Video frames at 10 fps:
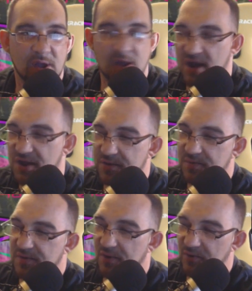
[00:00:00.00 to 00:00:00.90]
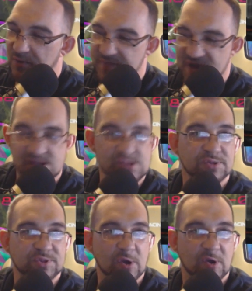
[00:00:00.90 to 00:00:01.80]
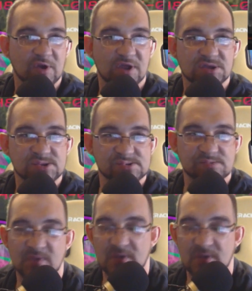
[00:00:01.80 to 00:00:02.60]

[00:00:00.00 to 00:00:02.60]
and you would hold the base and turn this,